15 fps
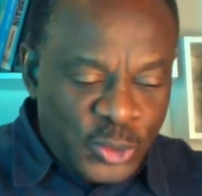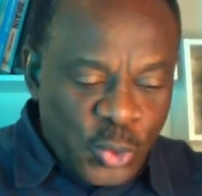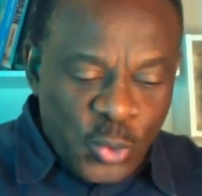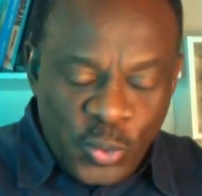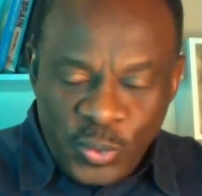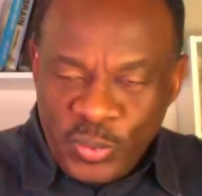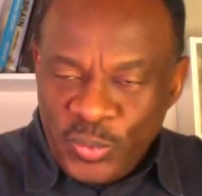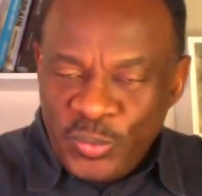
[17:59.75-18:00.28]

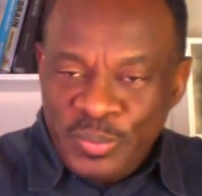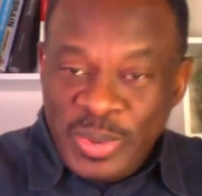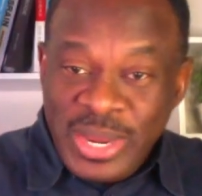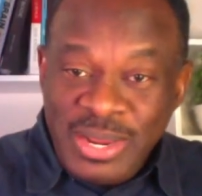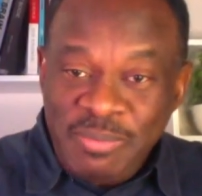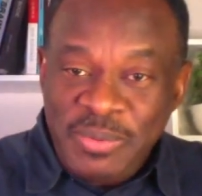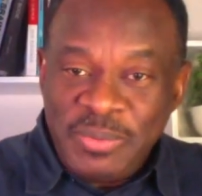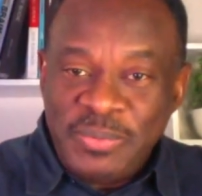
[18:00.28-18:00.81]
So
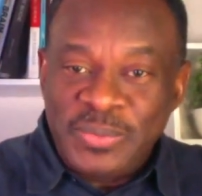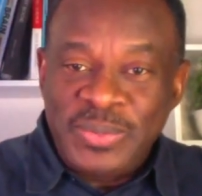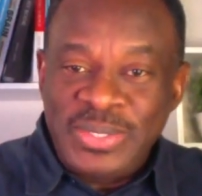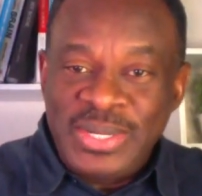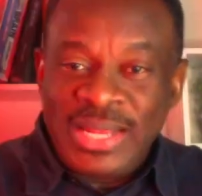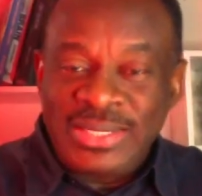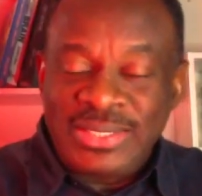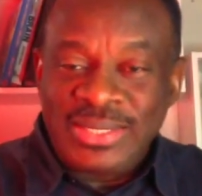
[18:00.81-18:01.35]
many
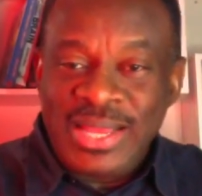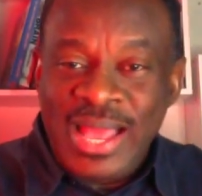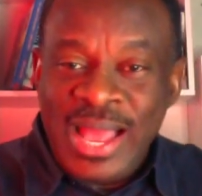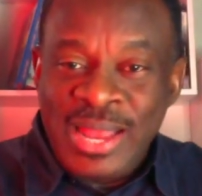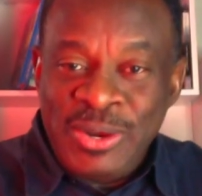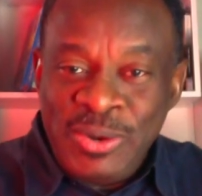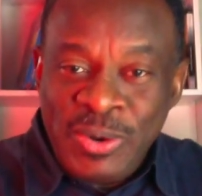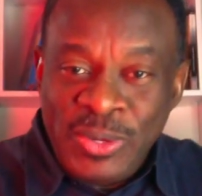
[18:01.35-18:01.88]
people
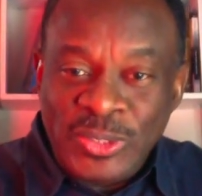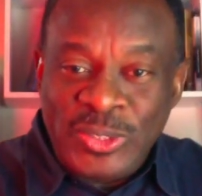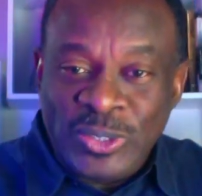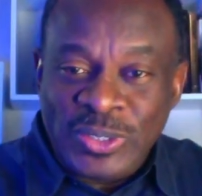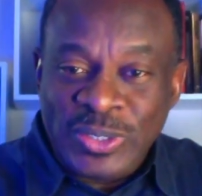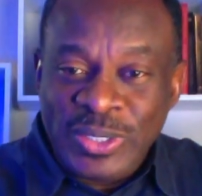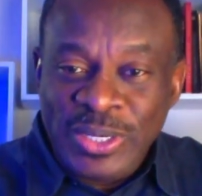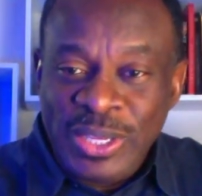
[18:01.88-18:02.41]
that are
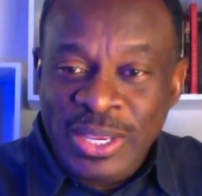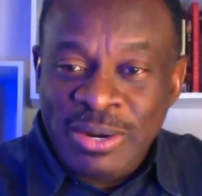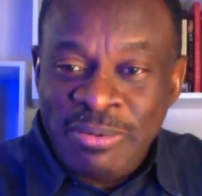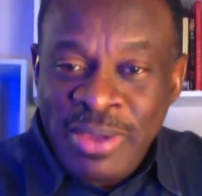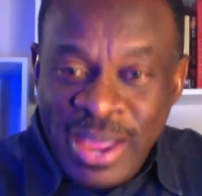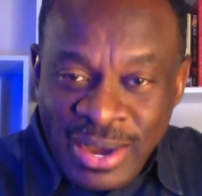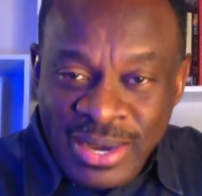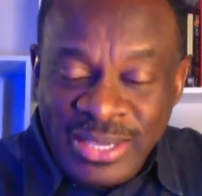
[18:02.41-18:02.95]
not
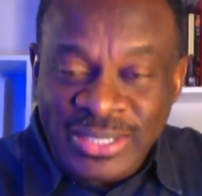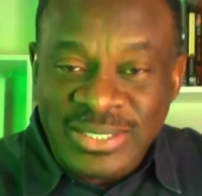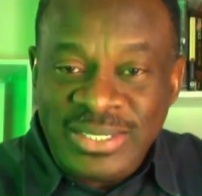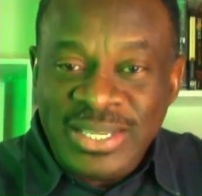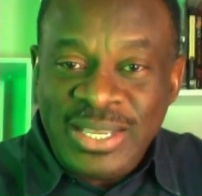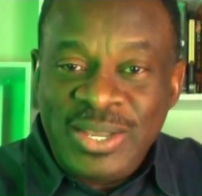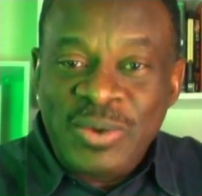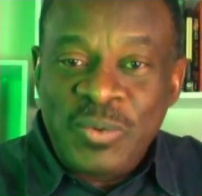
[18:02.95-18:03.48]

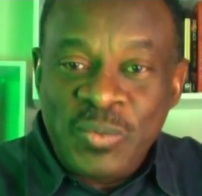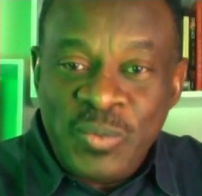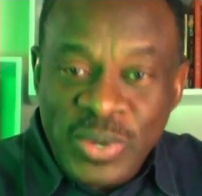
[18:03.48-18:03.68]
realistic